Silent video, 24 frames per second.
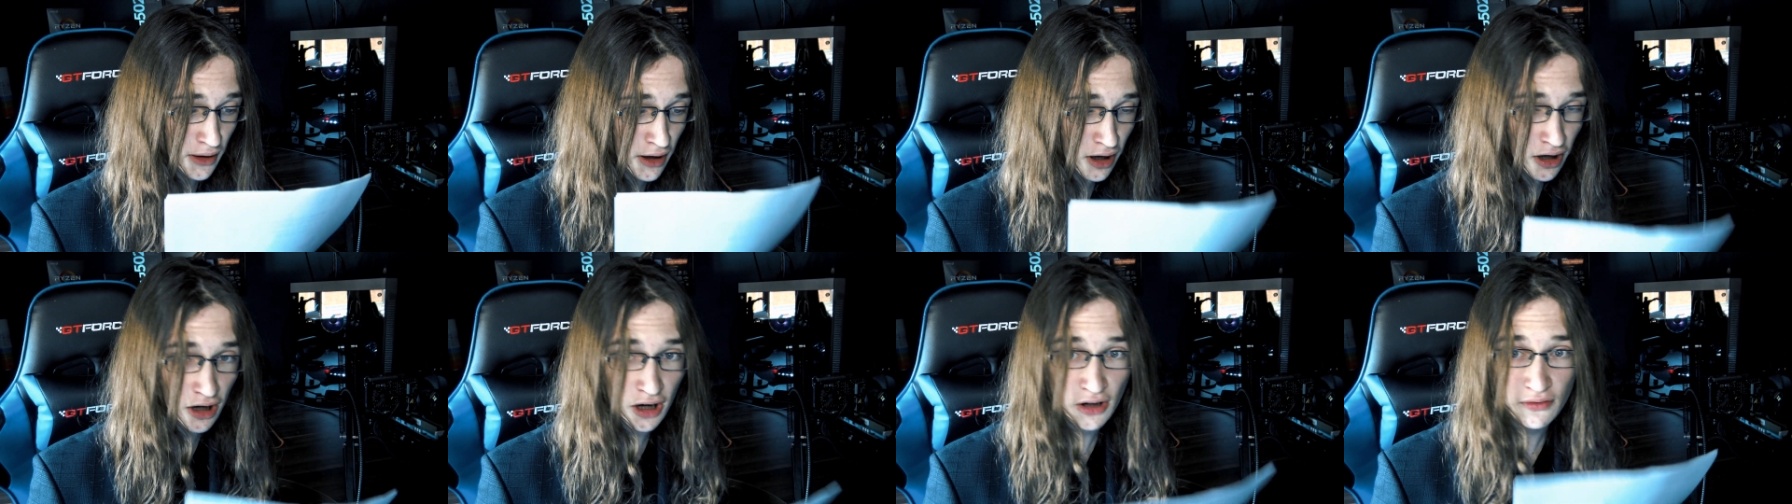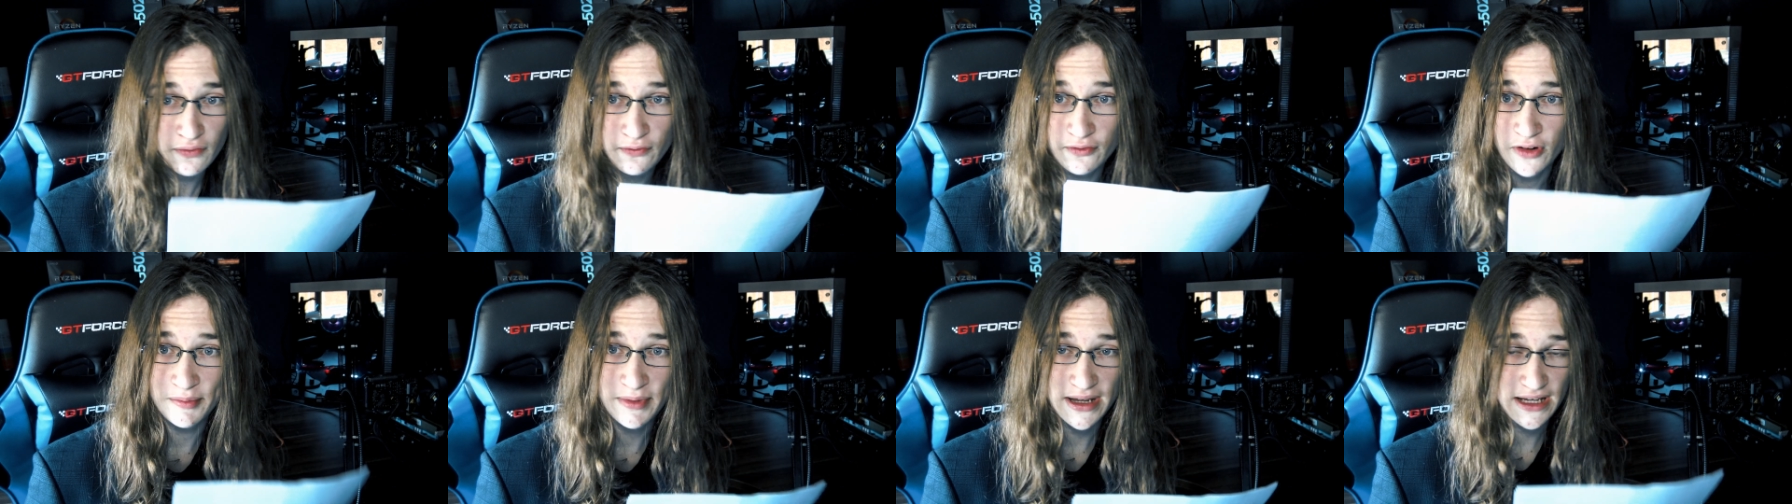card
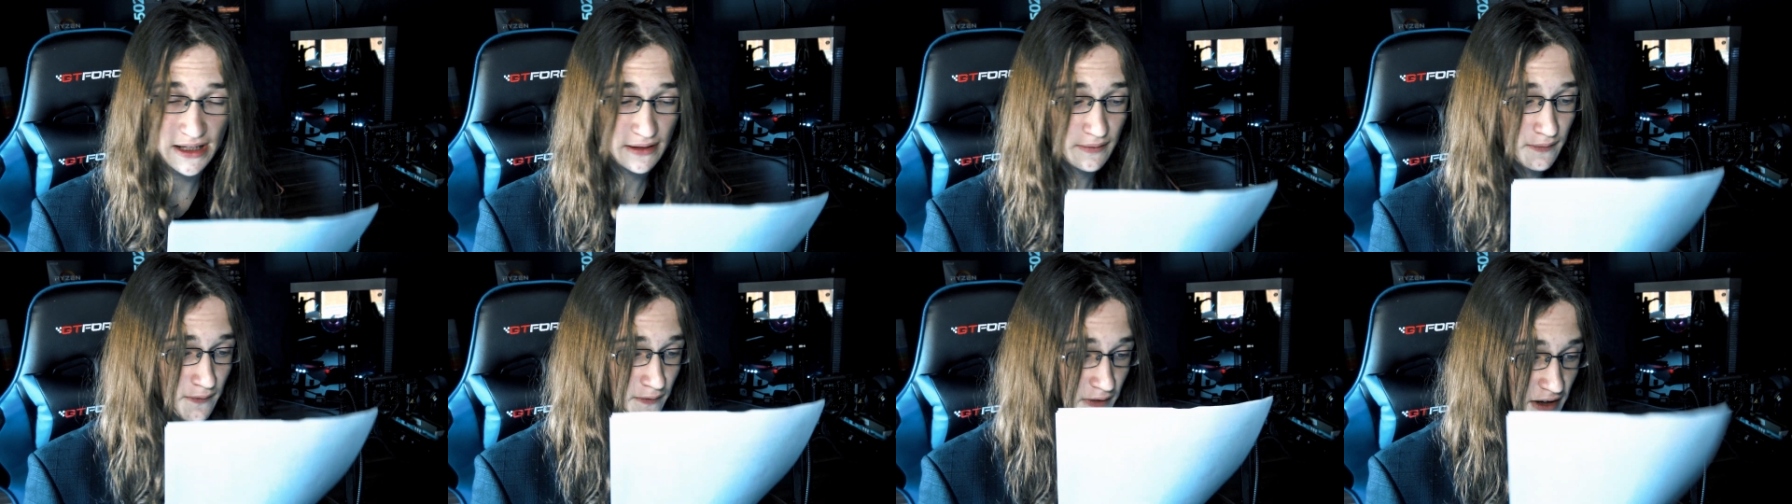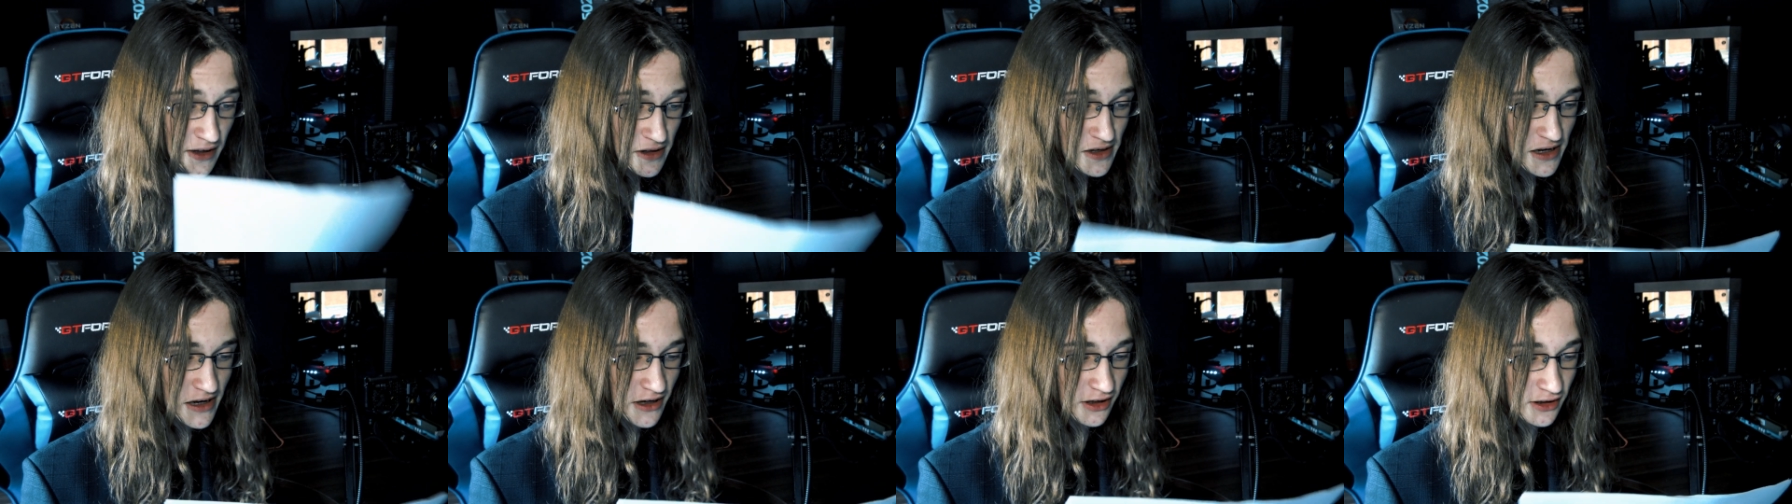from
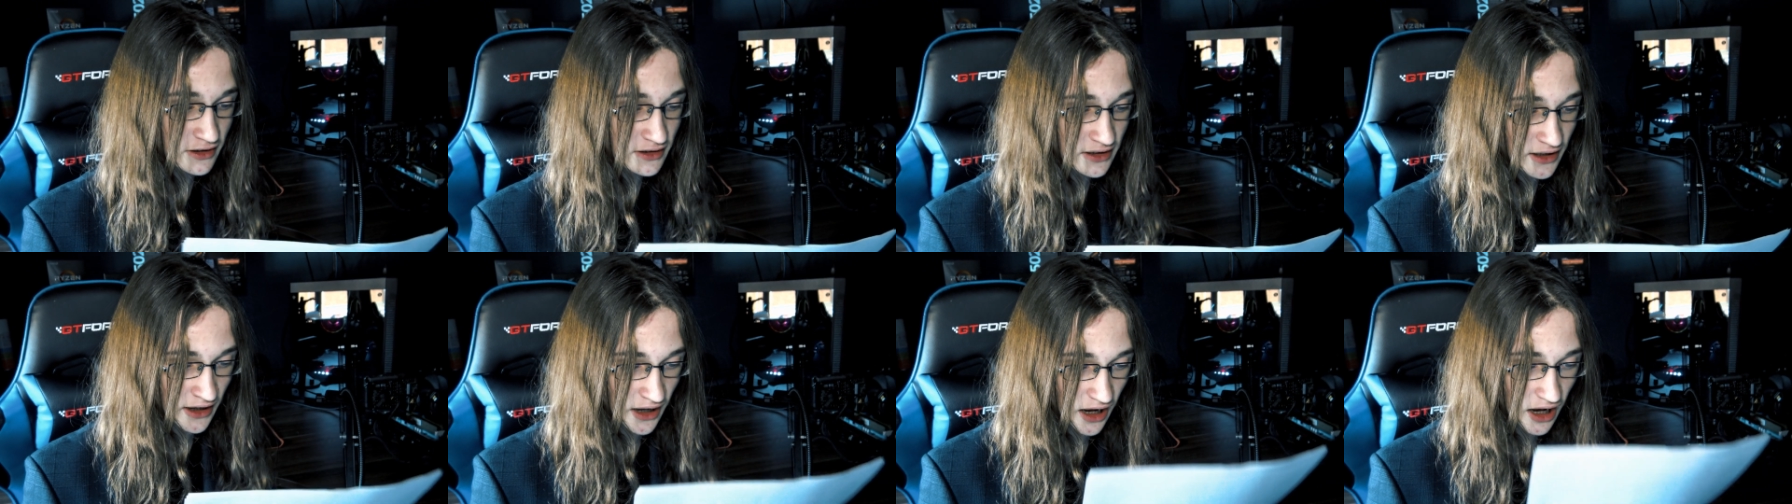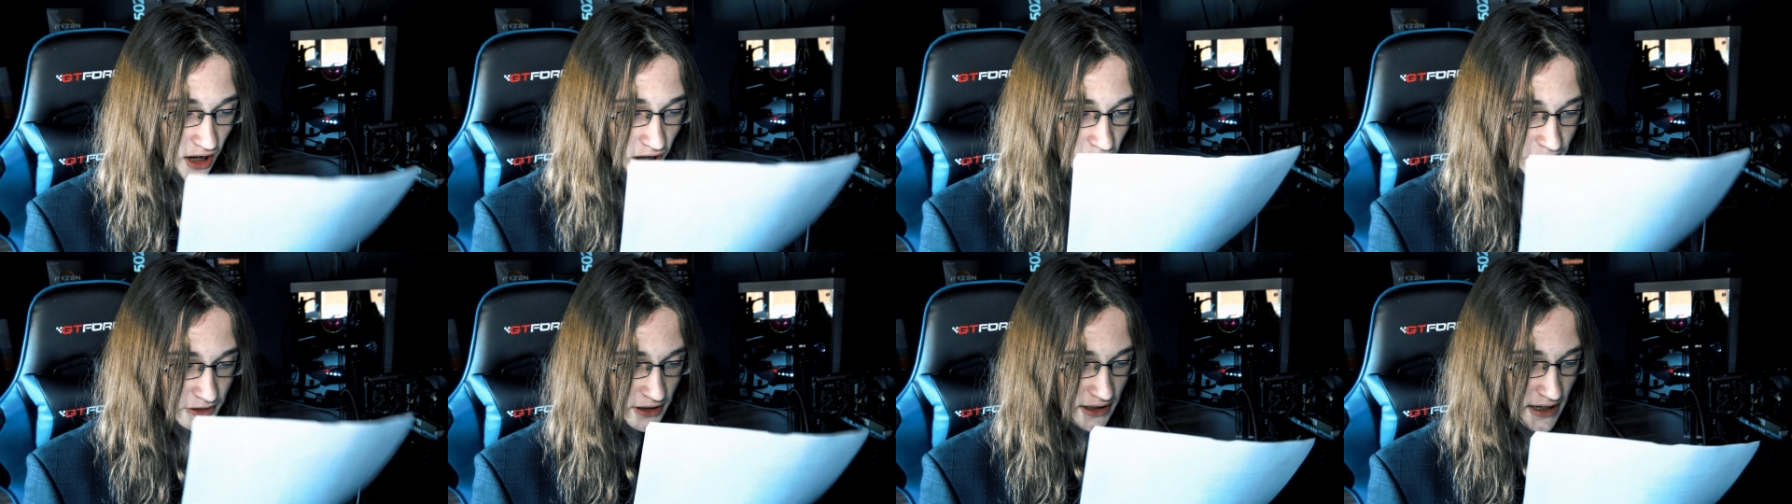Nvidia, the
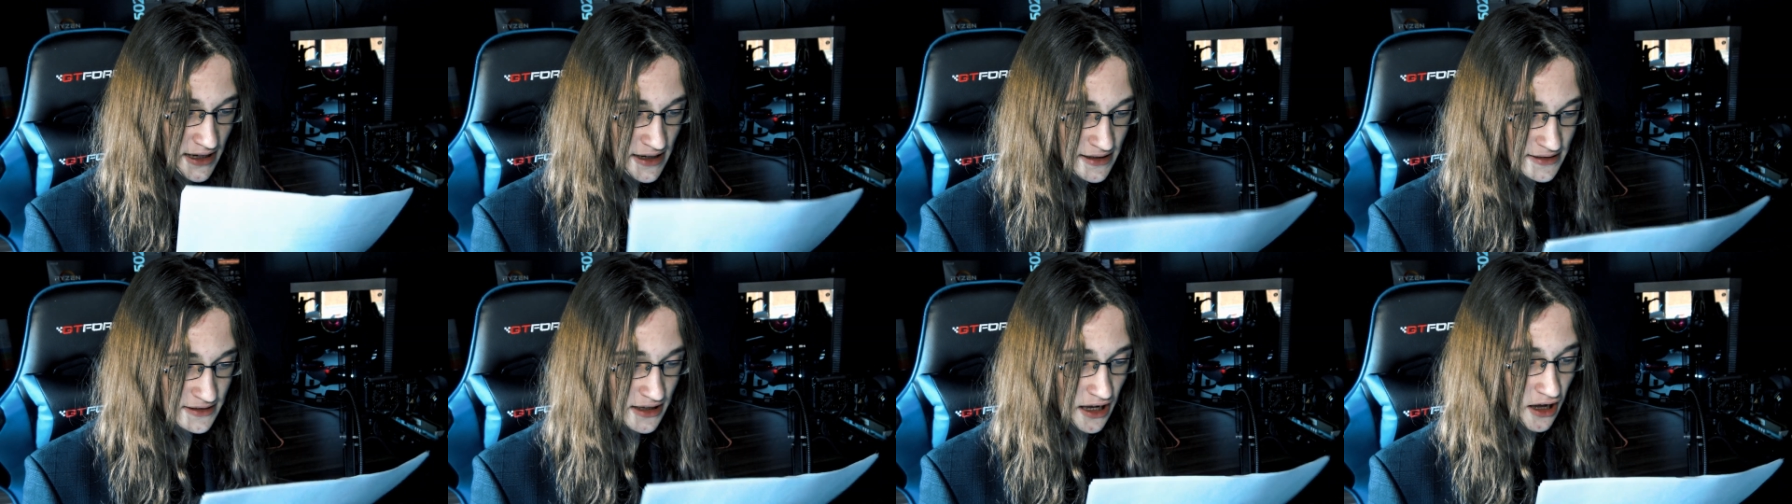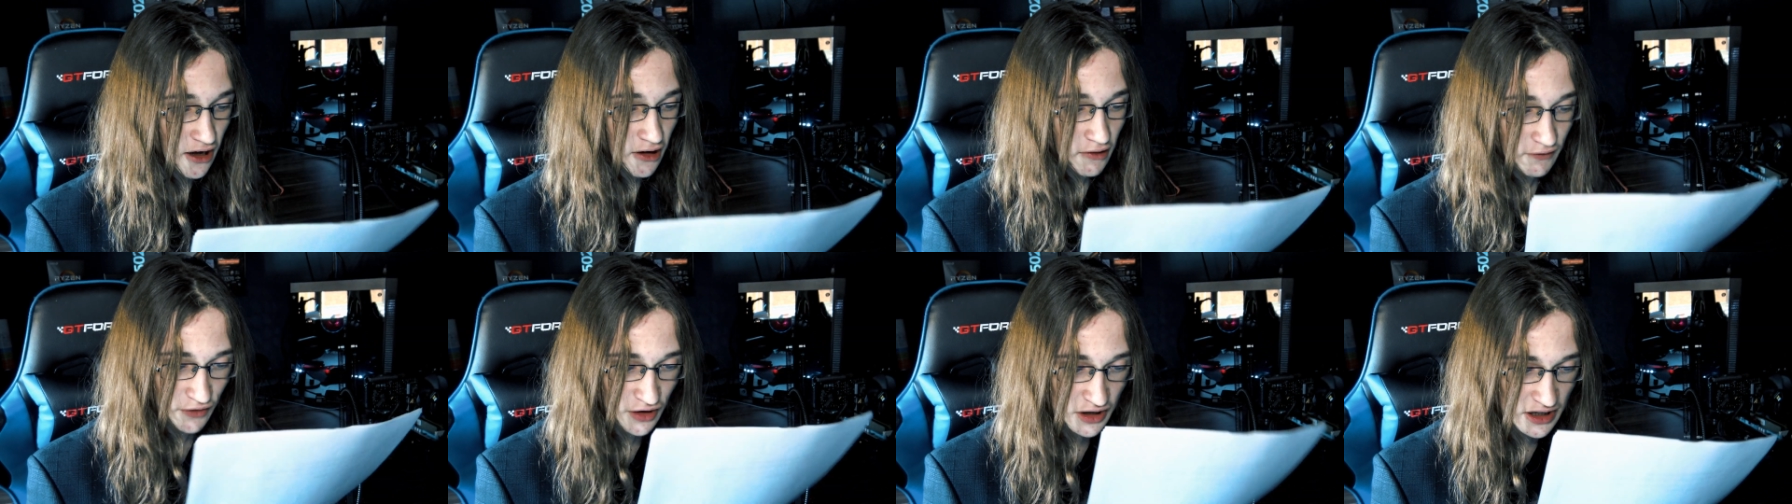RTX
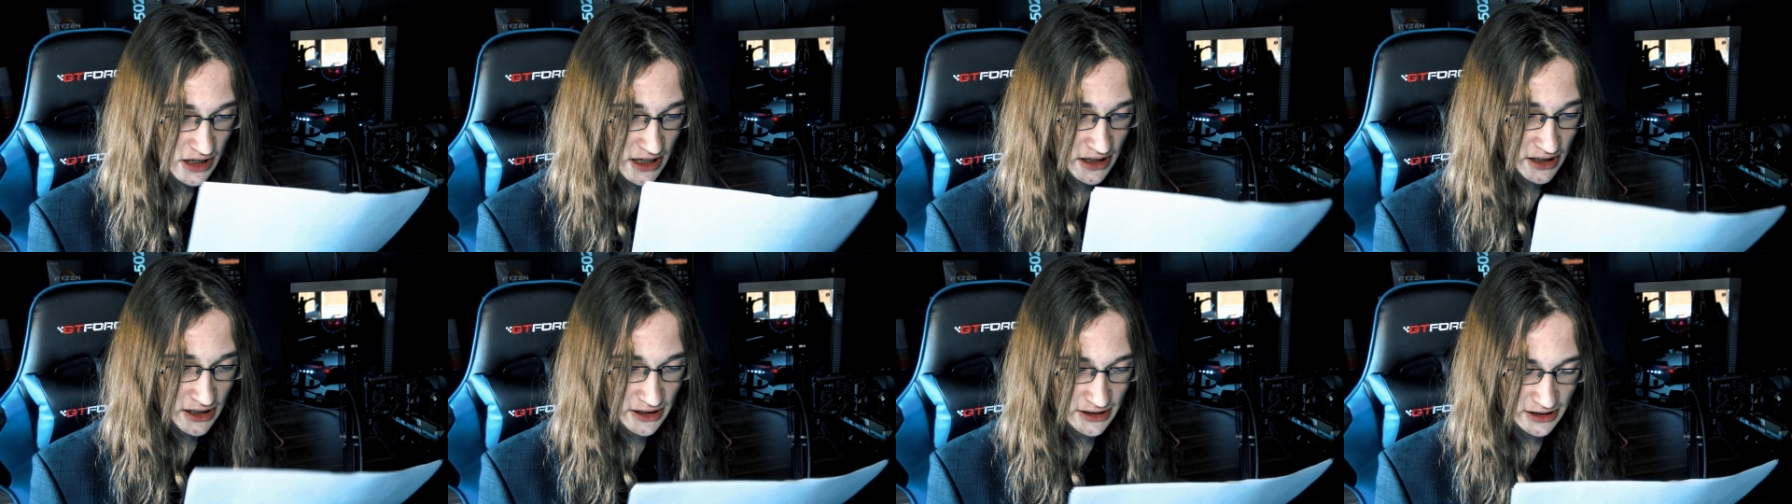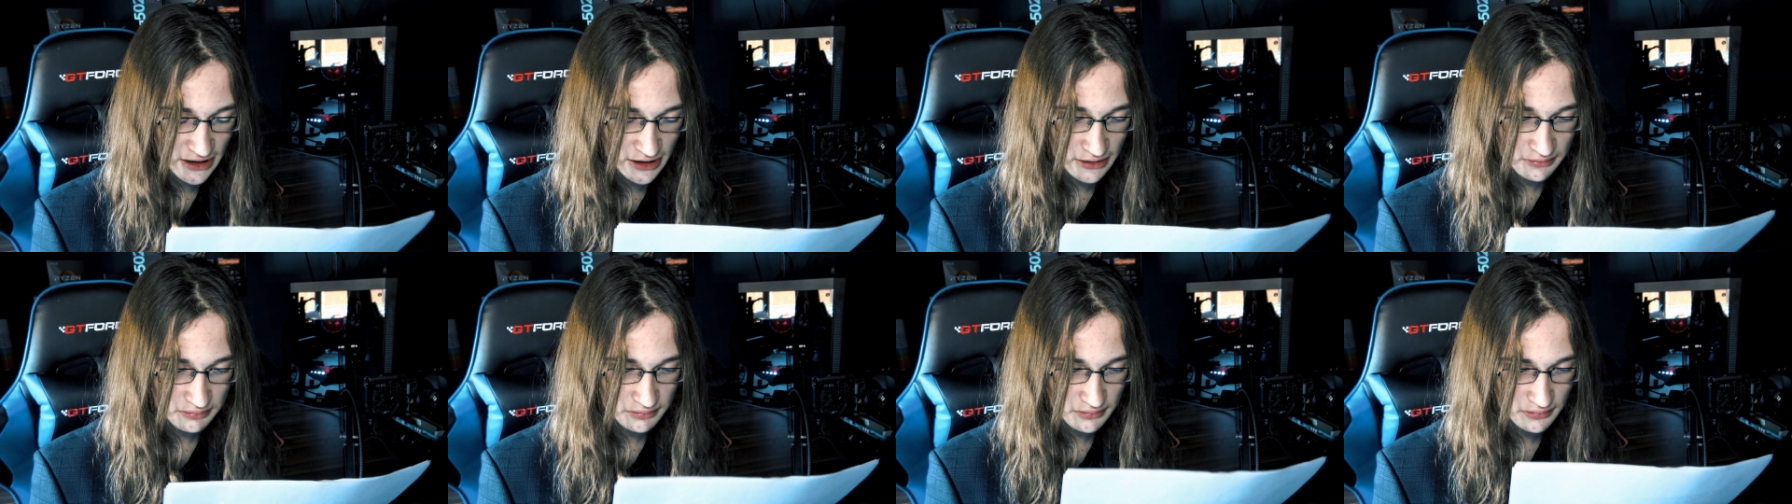
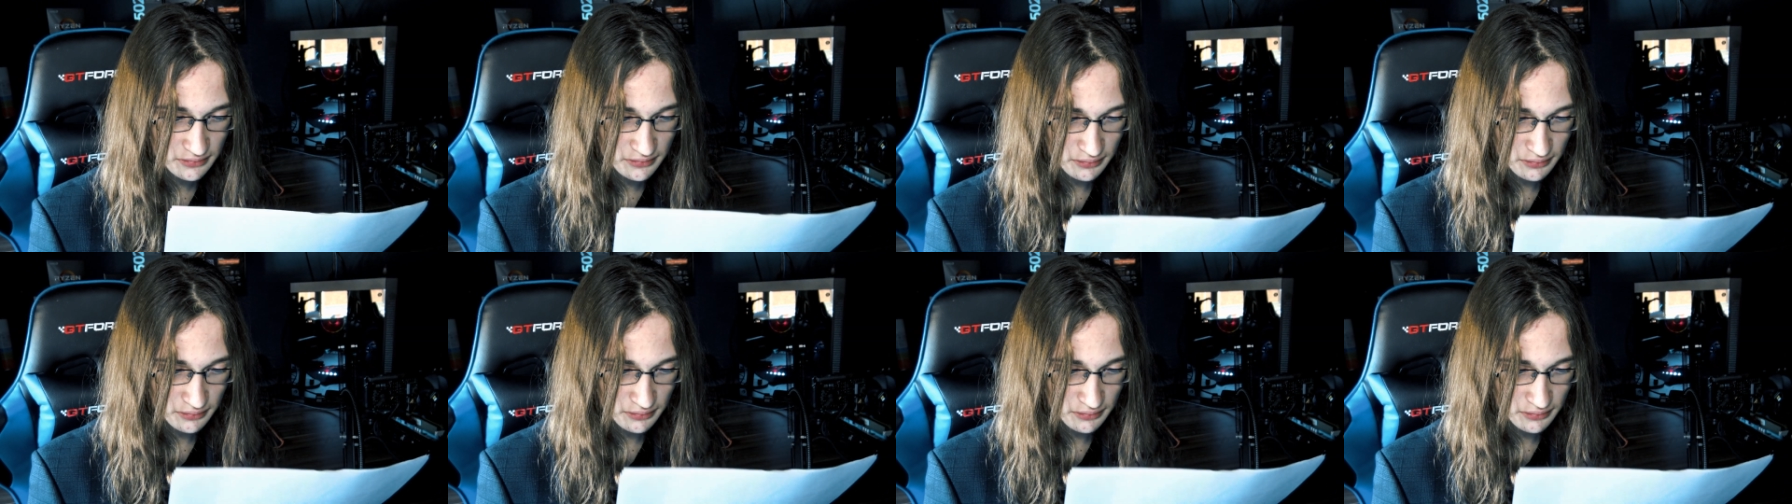3080,